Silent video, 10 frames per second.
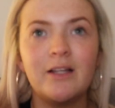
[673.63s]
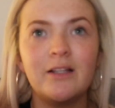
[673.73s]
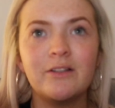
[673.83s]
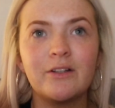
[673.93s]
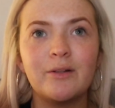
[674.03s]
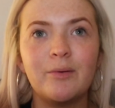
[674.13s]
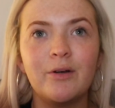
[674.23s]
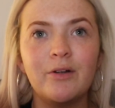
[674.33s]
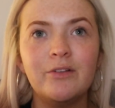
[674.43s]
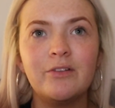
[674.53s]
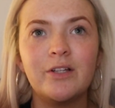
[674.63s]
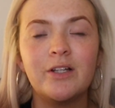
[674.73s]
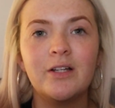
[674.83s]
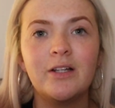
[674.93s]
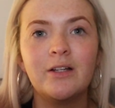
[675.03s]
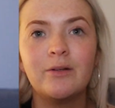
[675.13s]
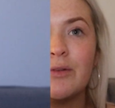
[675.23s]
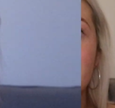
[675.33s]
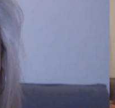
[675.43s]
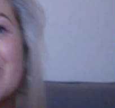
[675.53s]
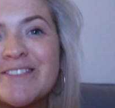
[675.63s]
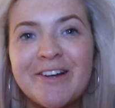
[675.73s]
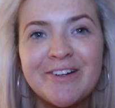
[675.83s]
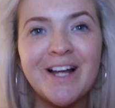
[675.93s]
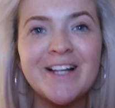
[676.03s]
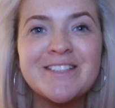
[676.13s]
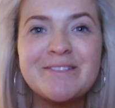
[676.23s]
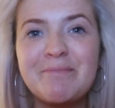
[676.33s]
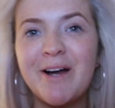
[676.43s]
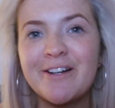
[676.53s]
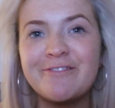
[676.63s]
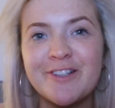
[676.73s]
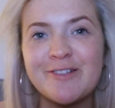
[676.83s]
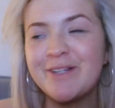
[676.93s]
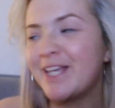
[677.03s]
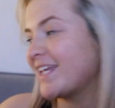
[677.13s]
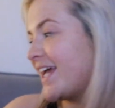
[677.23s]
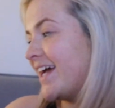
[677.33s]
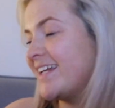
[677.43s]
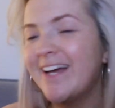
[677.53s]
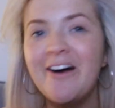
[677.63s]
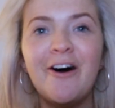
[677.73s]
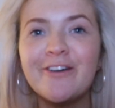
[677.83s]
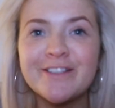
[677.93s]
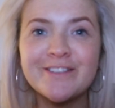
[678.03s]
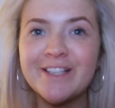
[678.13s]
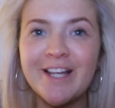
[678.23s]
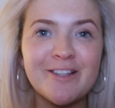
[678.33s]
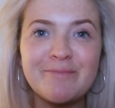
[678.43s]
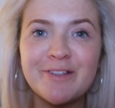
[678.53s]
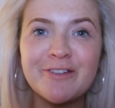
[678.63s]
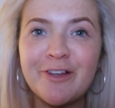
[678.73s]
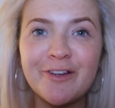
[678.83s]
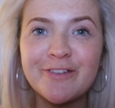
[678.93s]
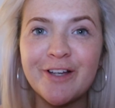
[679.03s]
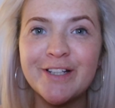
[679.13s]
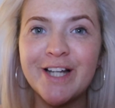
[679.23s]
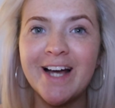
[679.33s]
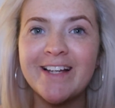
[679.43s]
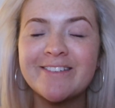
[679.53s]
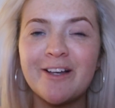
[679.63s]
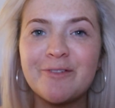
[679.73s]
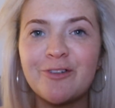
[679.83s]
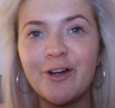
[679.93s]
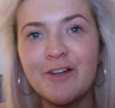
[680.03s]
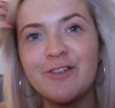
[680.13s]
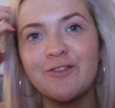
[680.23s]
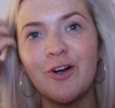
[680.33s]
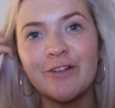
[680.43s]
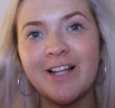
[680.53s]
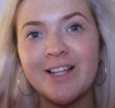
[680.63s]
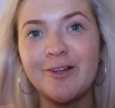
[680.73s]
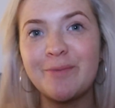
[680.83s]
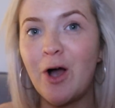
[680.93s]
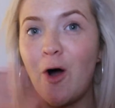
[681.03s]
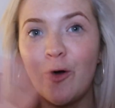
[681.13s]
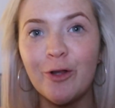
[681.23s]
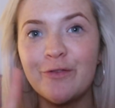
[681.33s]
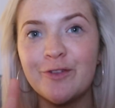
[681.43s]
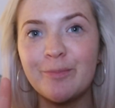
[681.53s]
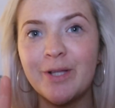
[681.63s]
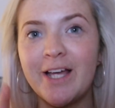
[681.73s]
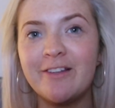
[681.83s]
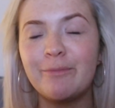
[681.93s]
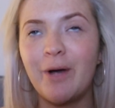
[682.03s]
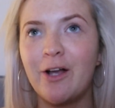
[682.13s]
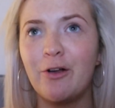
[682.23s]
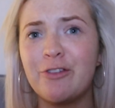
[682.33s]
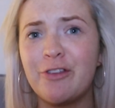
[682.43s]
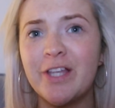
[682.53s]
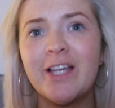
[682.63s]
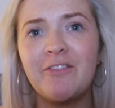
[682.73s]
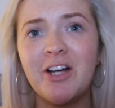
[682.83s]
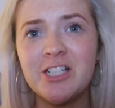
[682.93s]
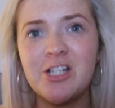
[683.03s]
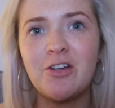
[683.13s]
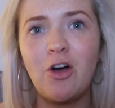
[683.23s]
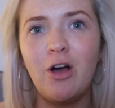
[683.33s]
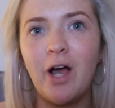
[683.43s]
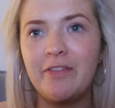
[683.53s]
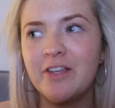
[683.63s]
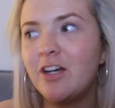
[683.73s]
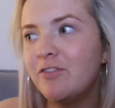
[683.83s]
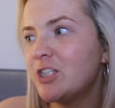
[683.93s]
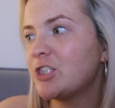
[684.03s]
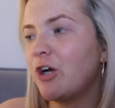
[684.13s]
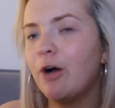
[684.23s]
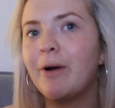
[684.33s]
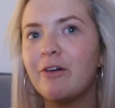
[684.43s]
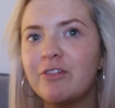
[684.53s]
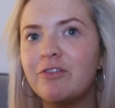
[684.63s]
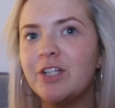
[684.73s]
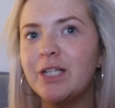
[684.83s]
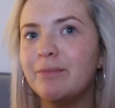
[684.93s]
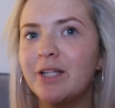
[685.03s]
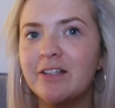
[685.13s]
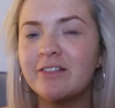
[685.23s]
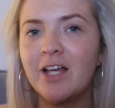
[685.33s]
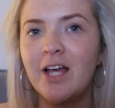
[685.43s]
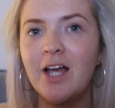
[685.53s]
Is it gonna pause? Yeah, it's just been so nice to be back filming again. Honestly, it's been so, so nice. I'm sorry if the vlog's a little bit all over the place, but I also think I've literally got about 15 minutes,